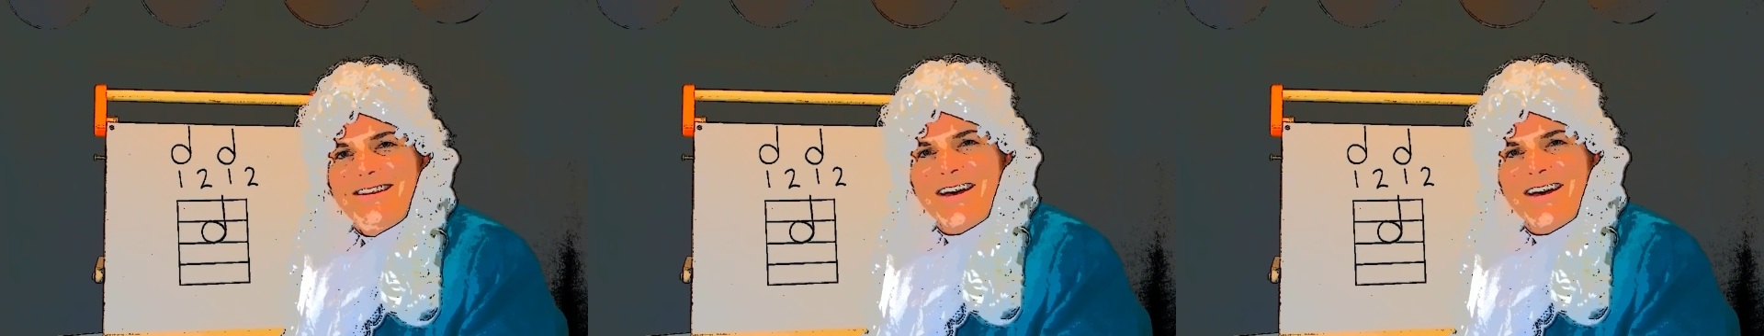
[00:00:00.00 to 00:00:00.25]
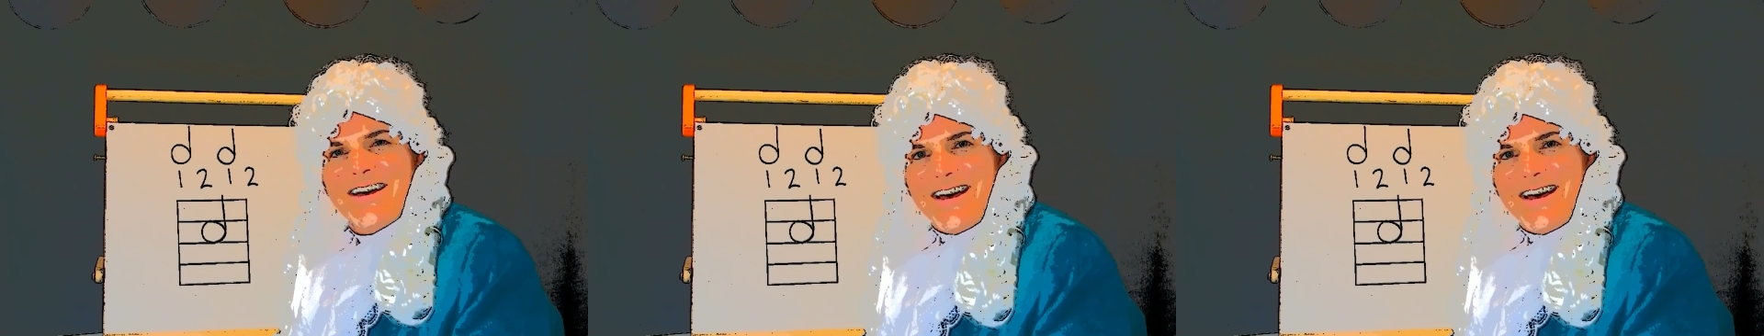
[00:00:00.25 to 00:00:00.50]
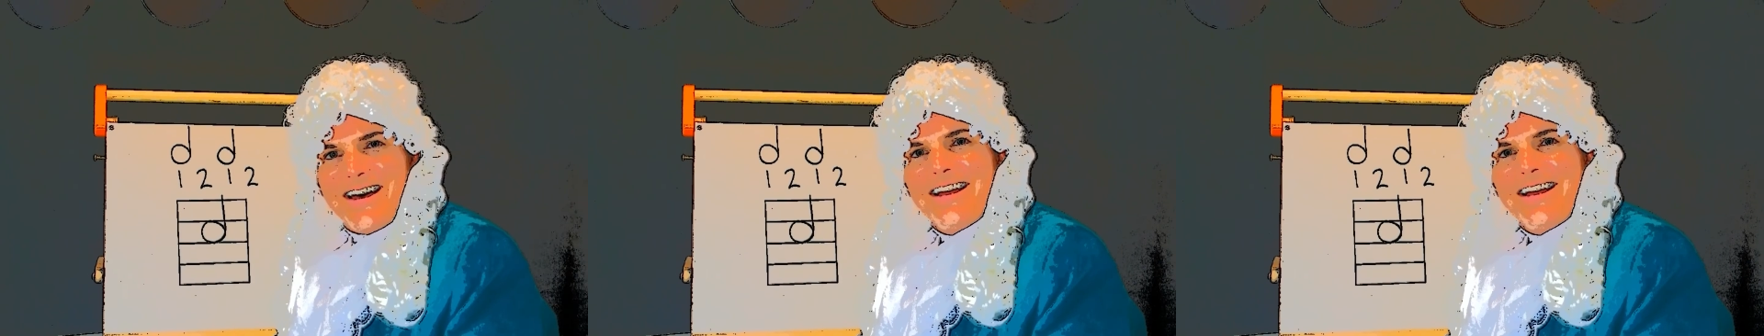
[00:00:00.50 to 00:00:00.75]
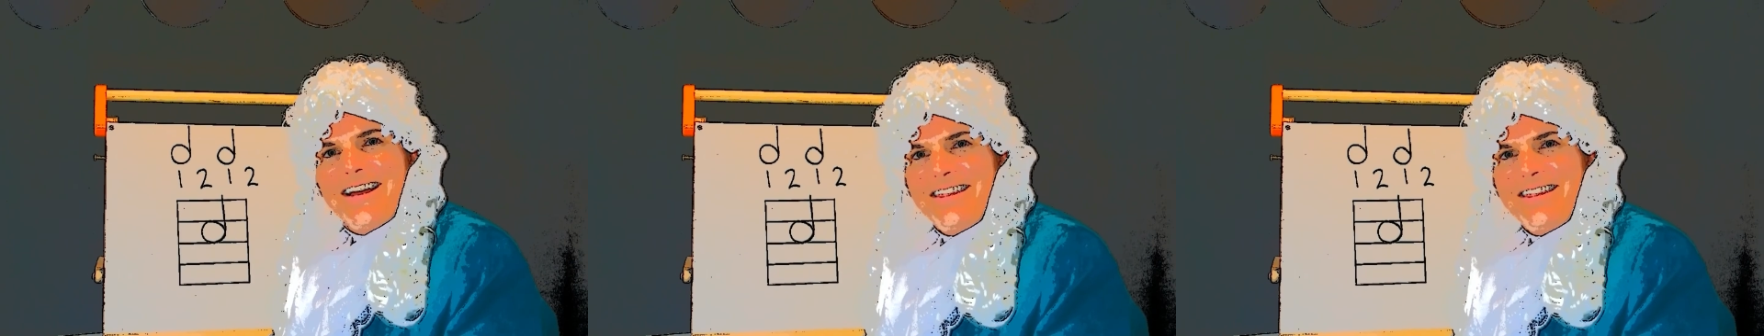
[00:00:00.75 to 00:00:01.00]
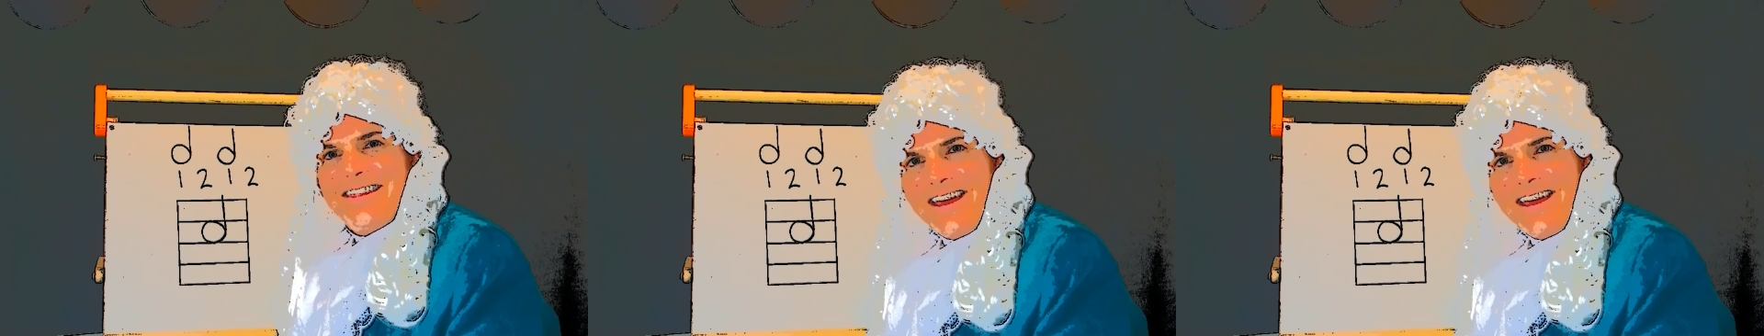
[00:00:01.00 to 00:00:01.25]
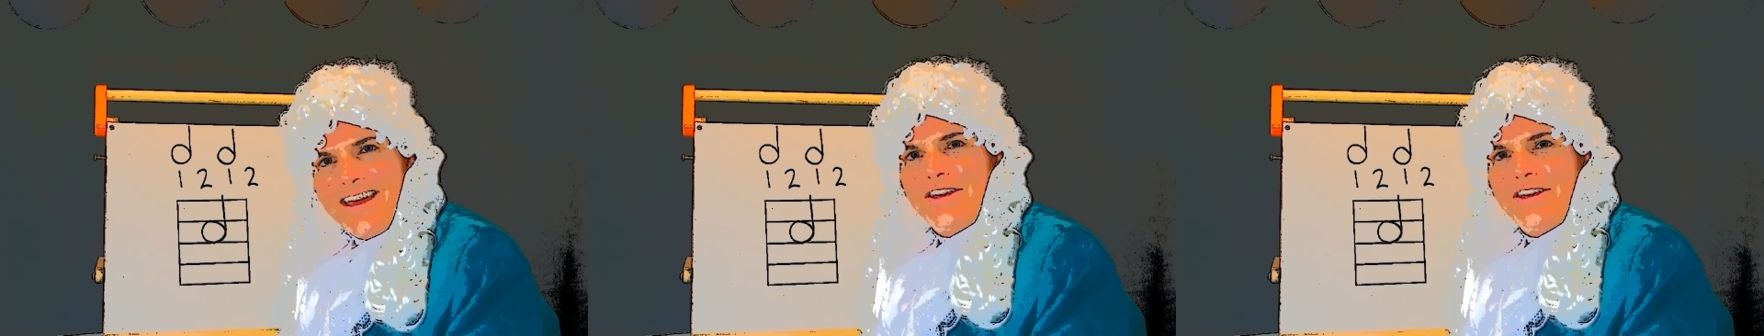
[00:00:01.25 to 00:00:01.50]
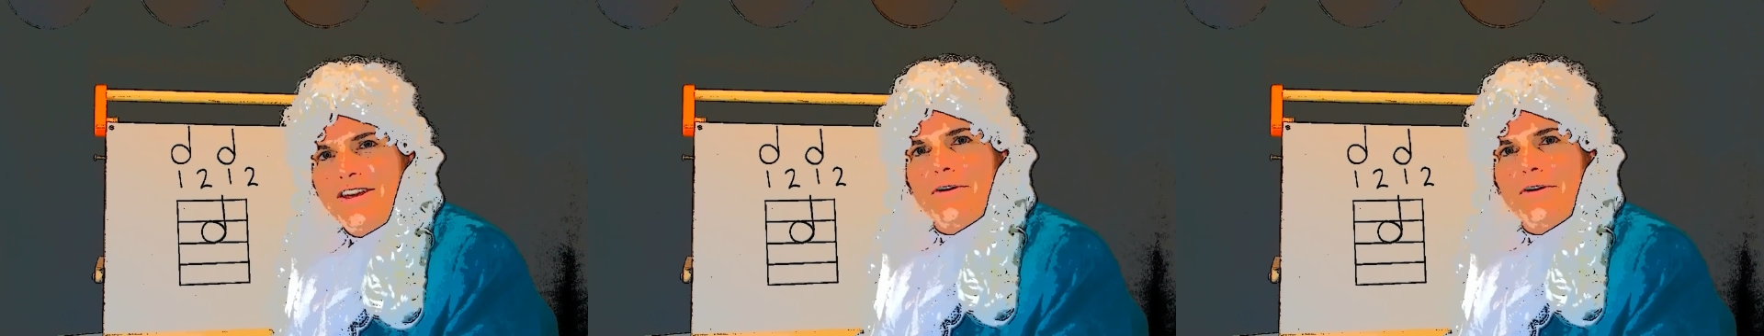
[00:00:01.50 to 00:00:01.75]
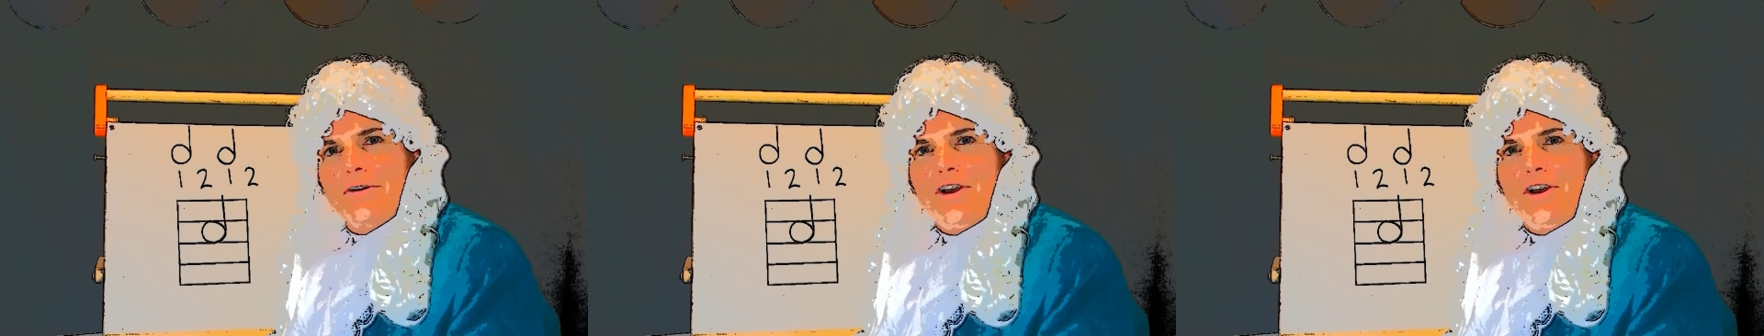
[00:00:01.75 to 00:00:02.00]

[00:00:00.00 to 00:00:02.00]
Danke. Thank you